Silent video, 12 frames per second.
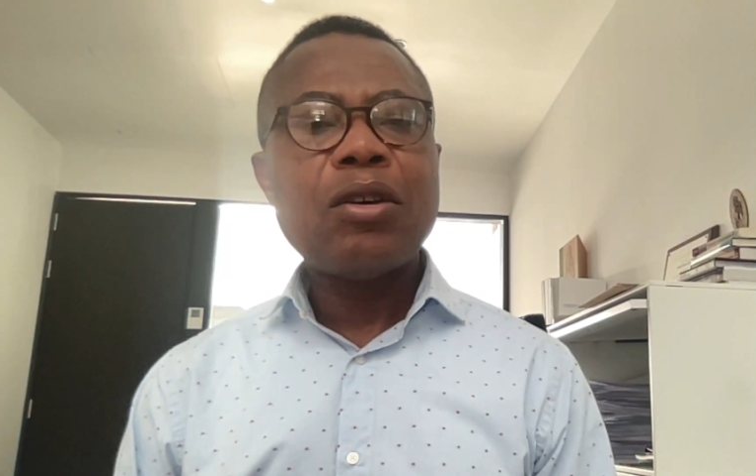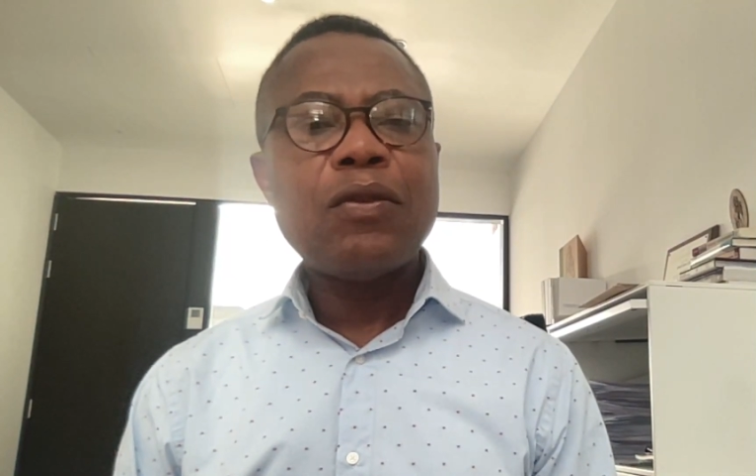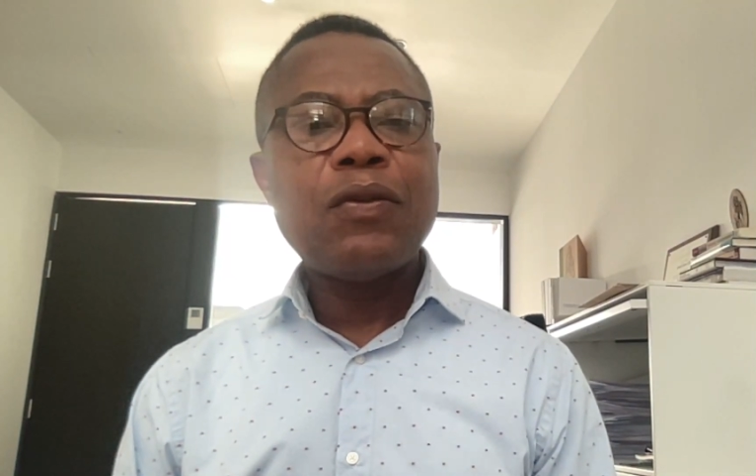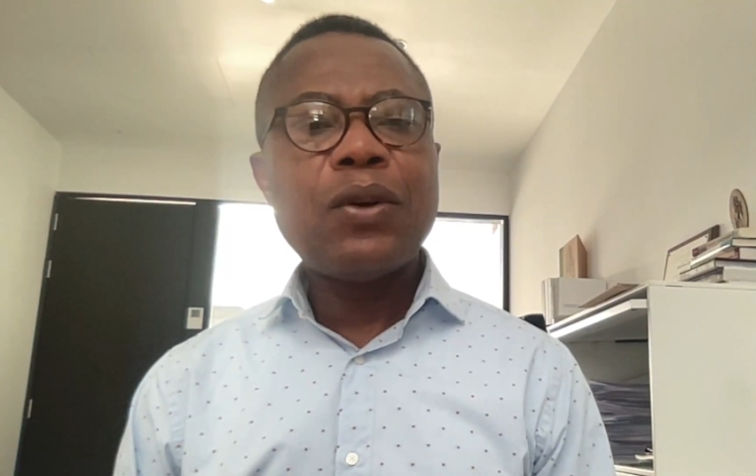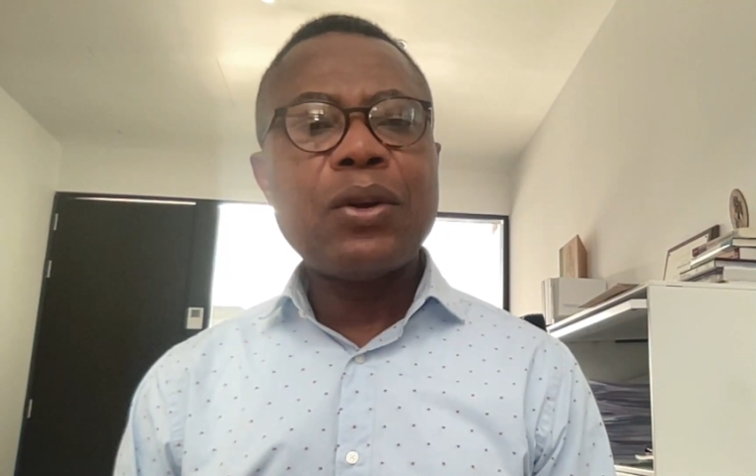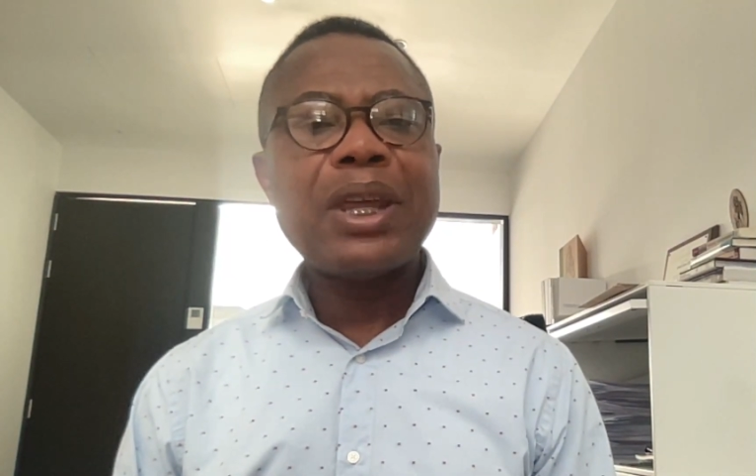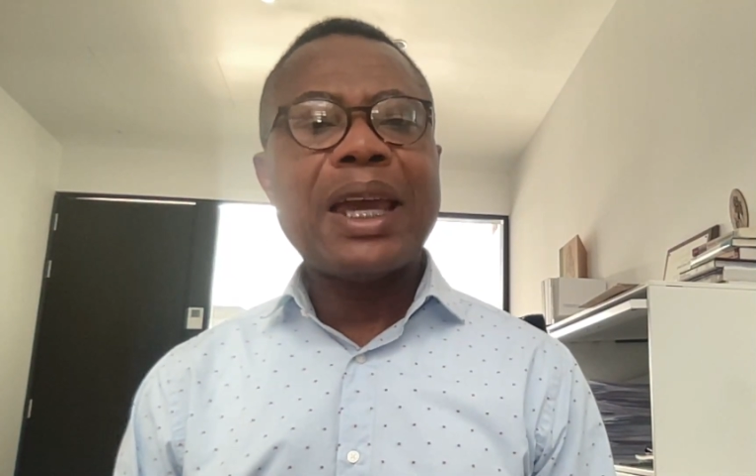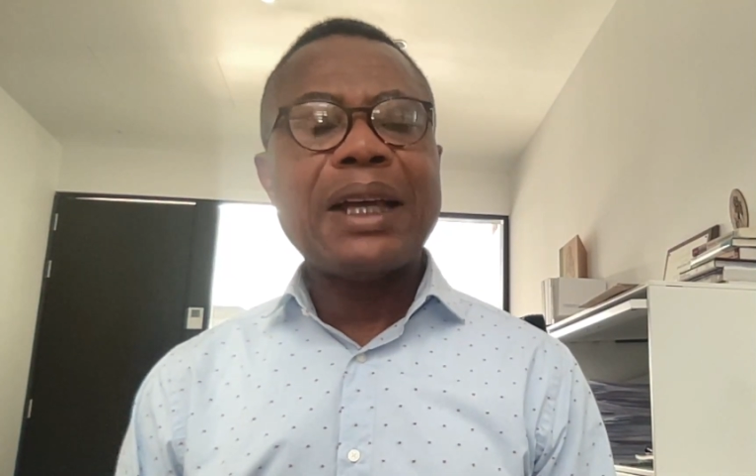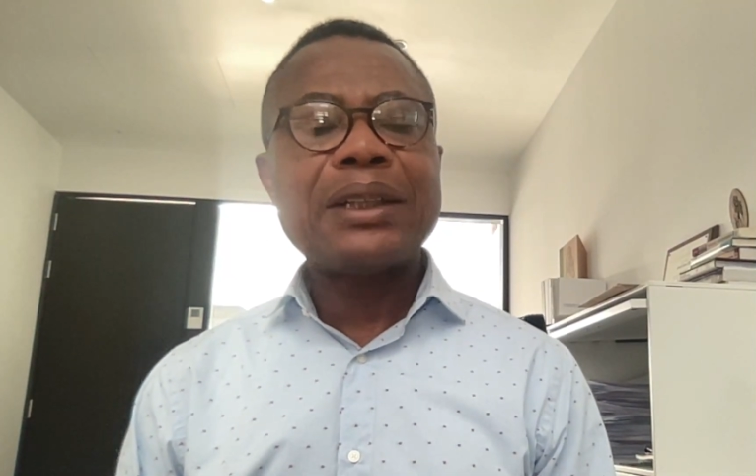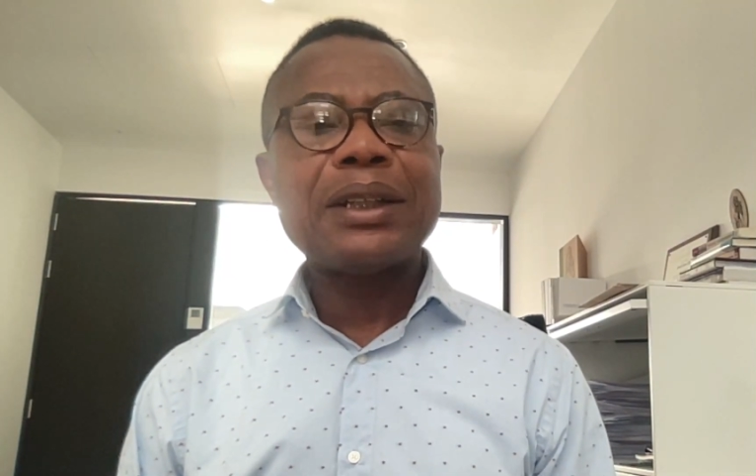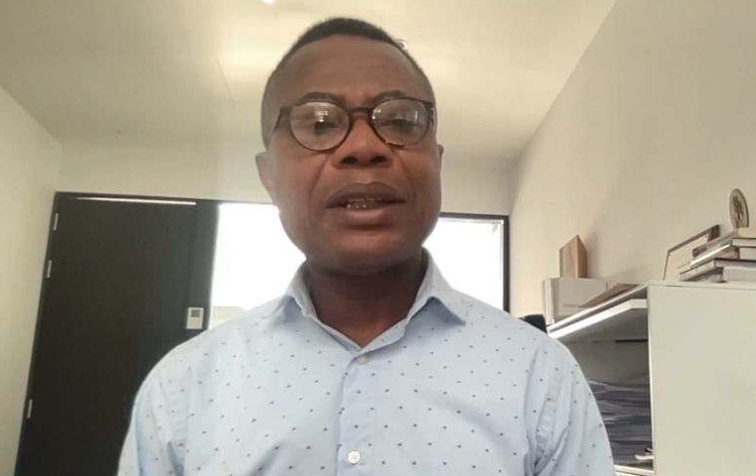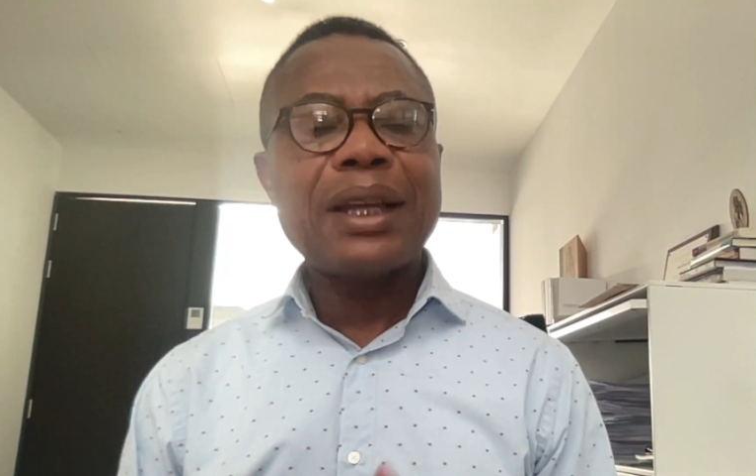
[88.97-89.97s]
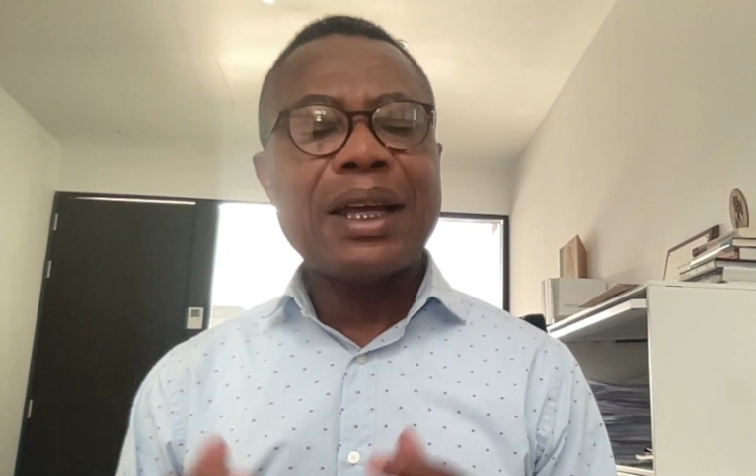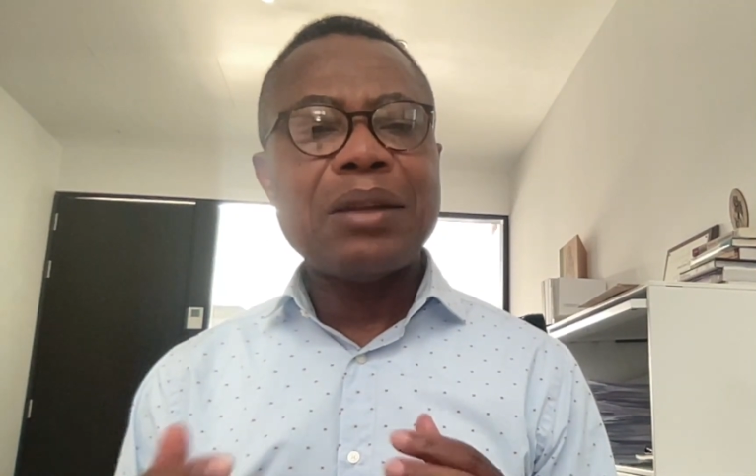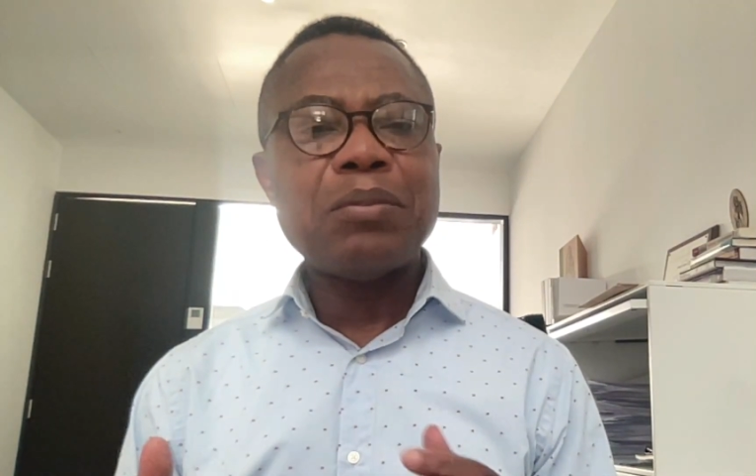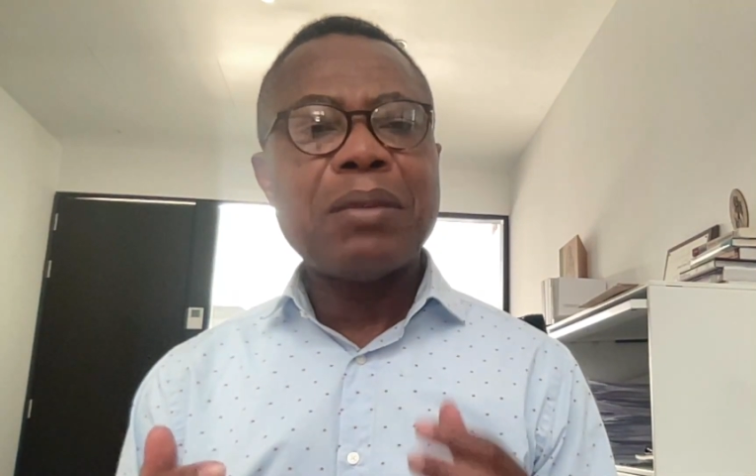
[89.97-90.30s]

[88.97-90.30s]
for the asset at the